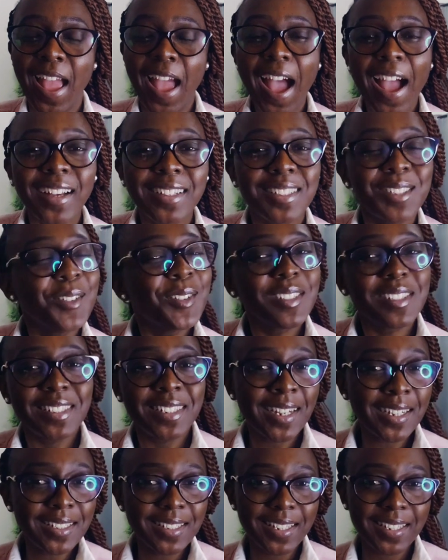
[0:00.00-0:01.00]
And it was
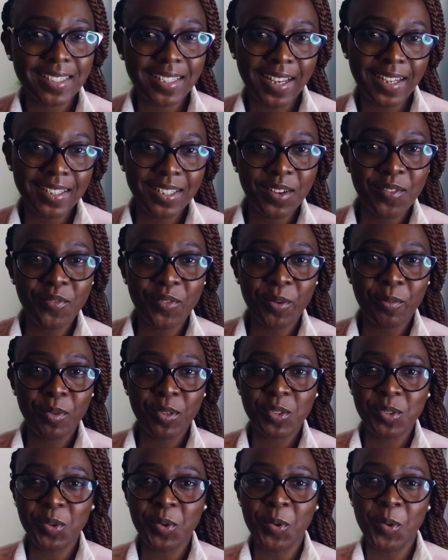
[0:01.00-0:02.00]
just exciting for me
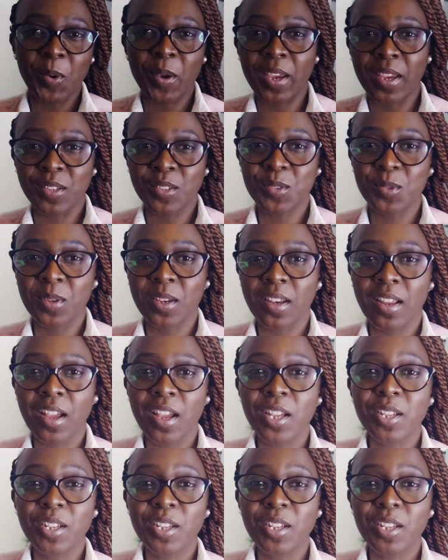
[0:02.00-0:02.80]
to go into it.